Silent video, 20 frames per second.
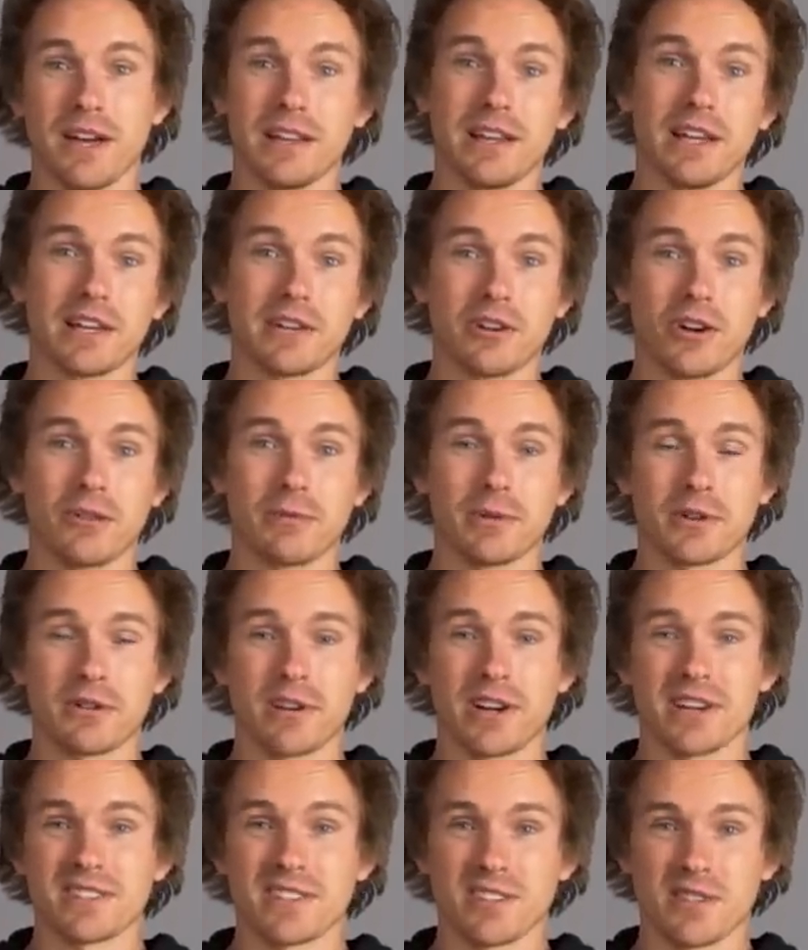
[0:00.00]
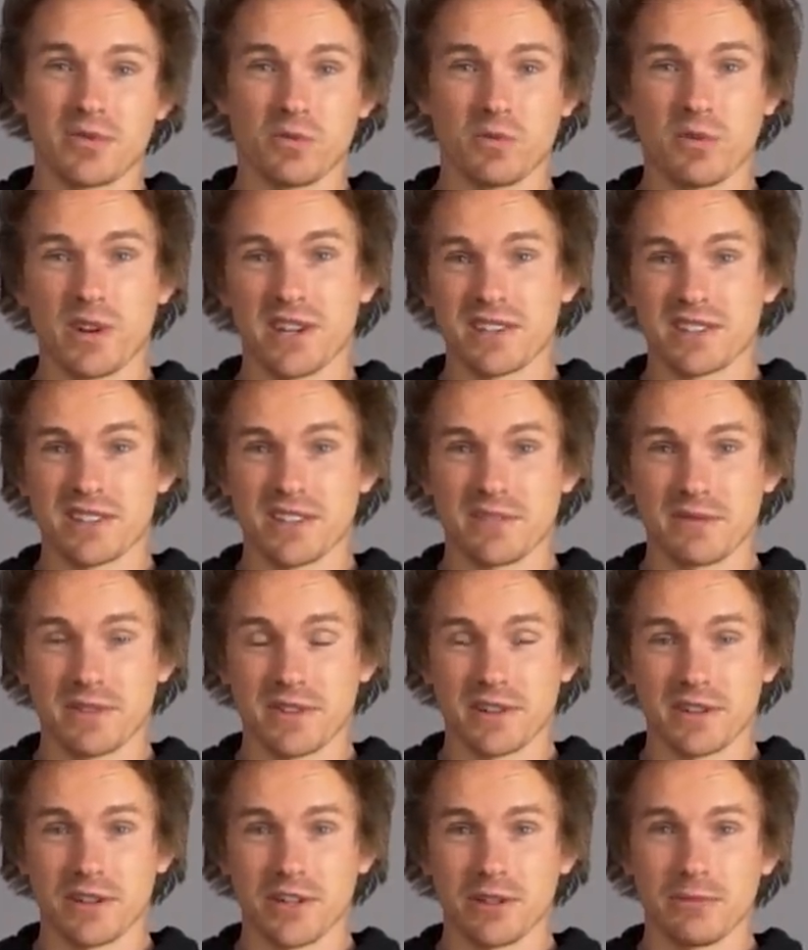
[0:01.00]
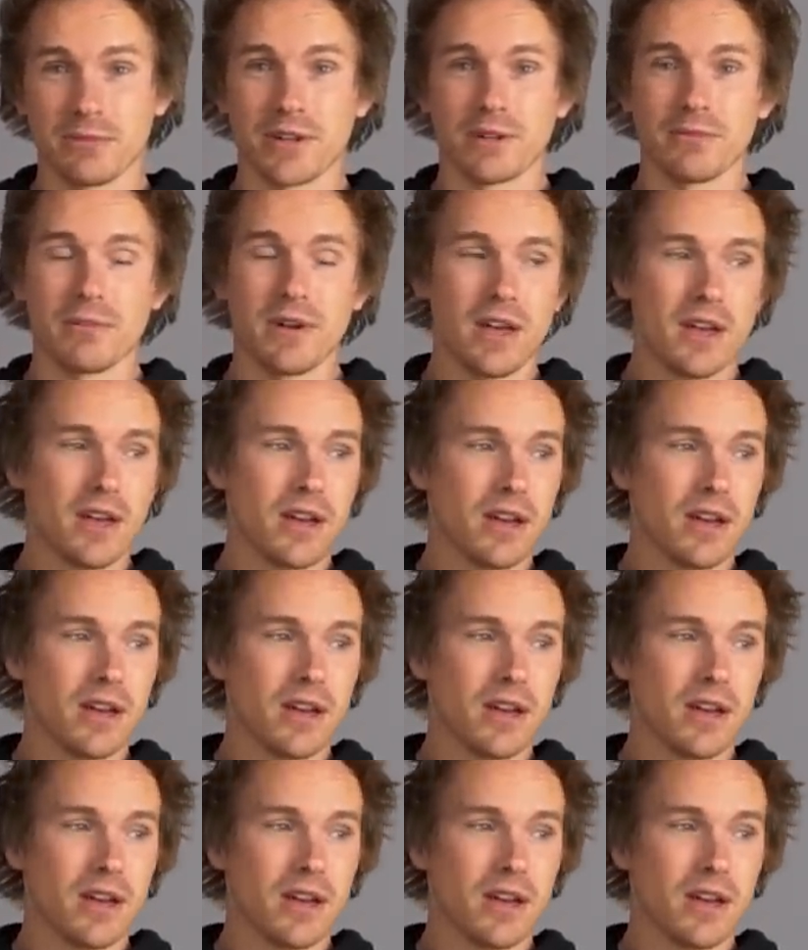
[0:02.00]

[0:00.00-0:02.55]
I like carbon cranks. They're way stiffer than aluminum,